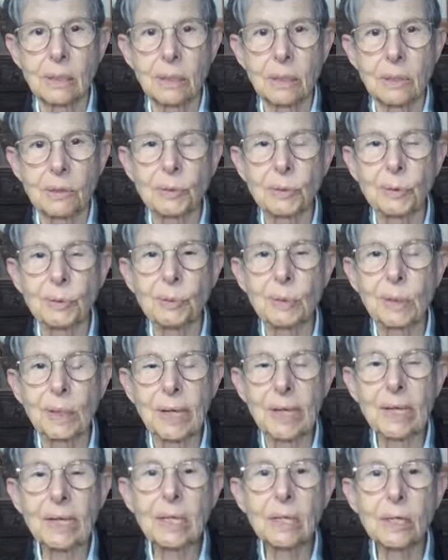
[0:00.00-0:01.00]
through
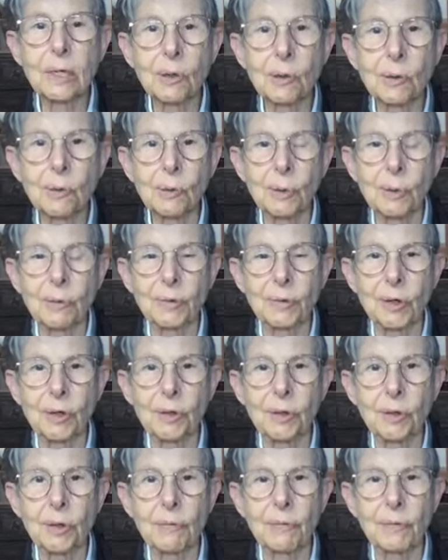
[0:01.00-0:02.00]
letting go of
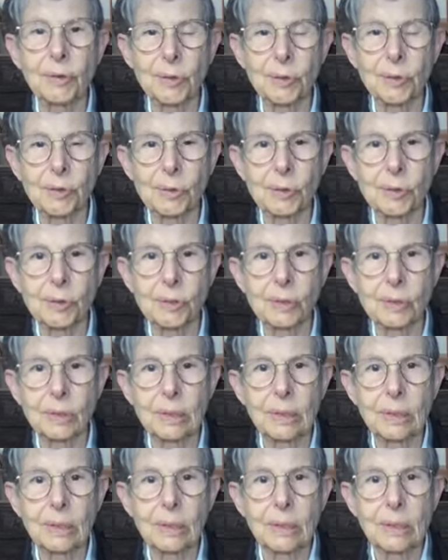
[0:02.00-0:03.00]
all of those
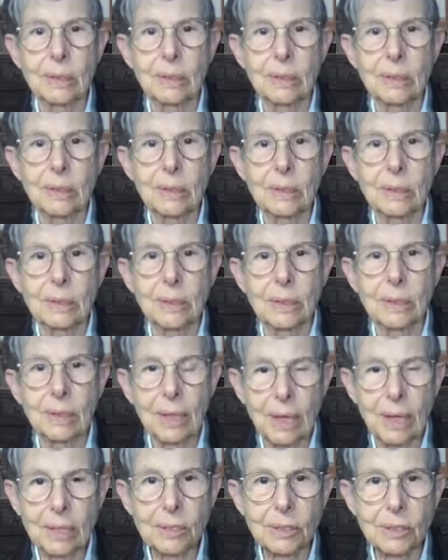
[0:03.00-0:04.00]

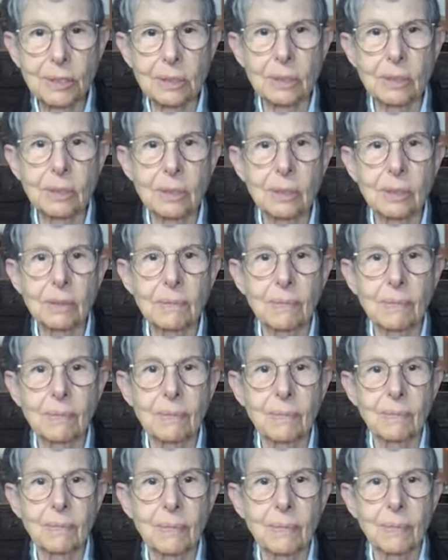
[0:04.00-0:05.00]
connections
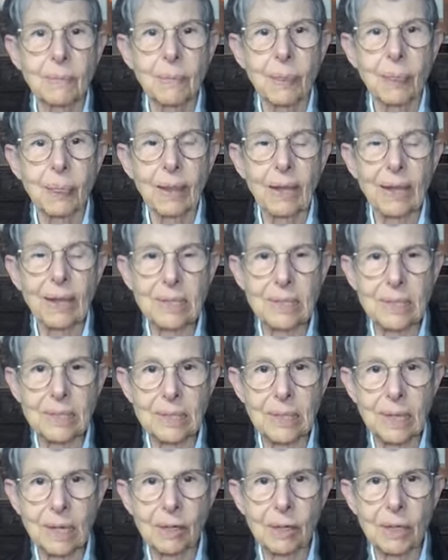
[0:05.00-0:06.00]
and
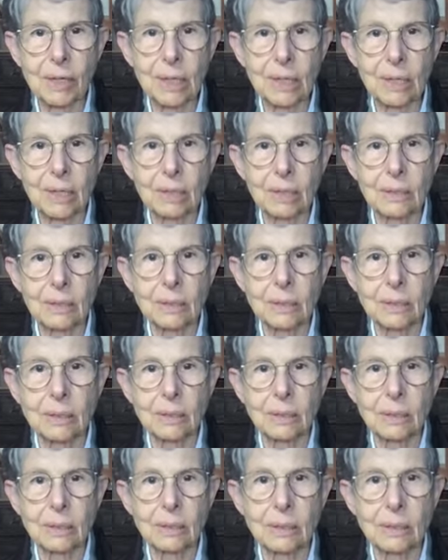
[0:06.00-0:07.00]
daring
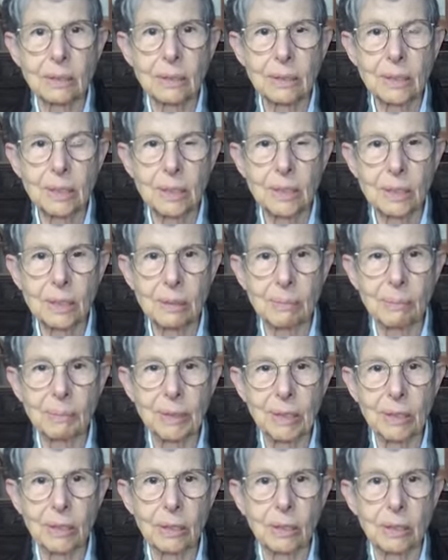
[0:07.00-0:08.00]
to
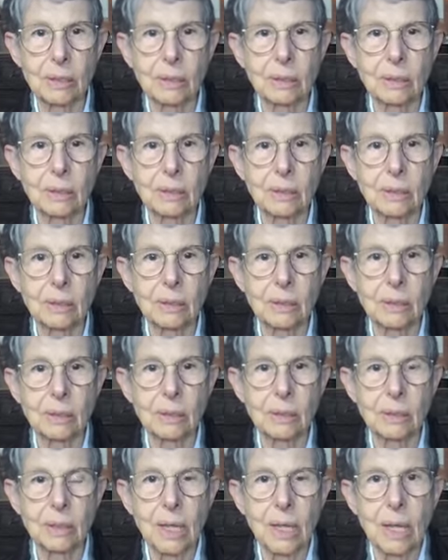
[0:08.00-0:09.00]
disappear.
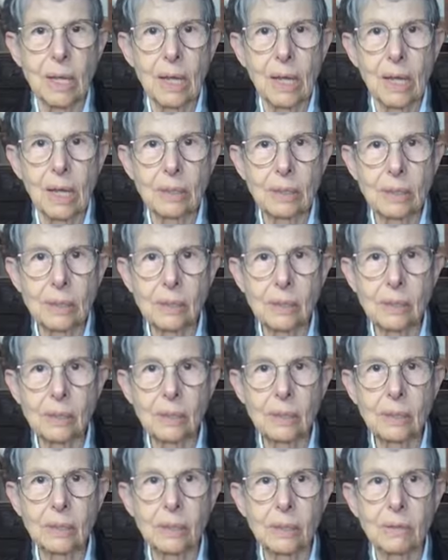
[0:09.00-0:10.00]
And this
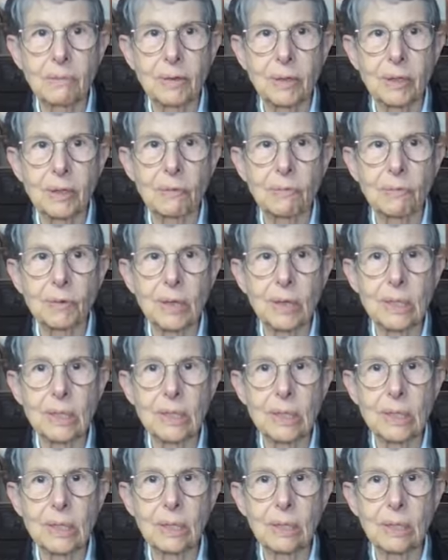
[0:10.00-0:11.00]
is a very
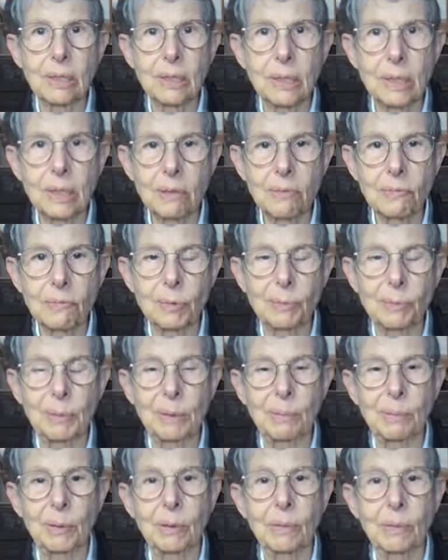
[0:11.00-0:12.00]
frightening thing for
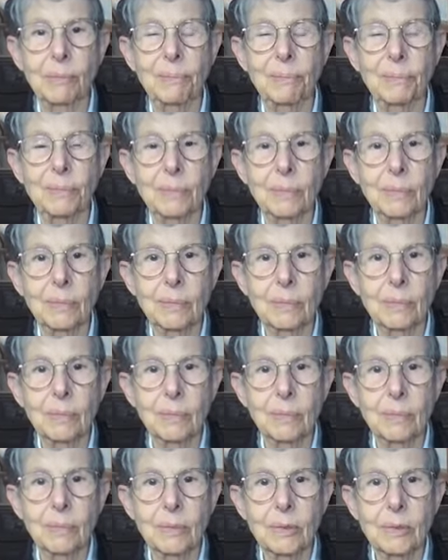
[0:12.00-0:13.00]
people,
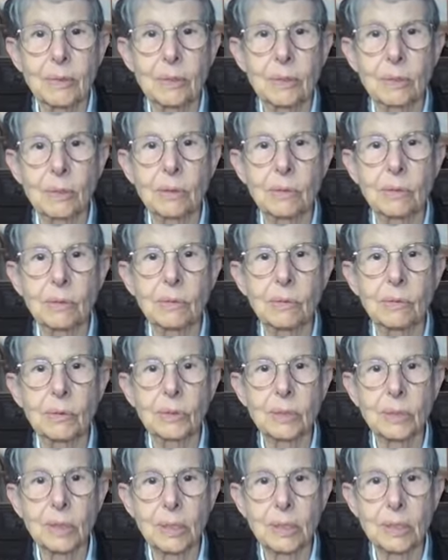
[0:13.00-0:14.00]
to
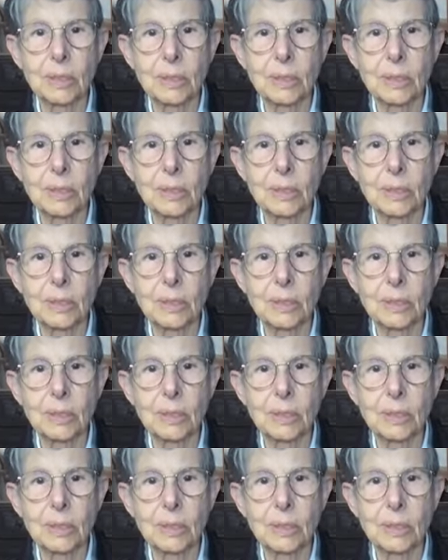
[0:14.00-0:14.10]
start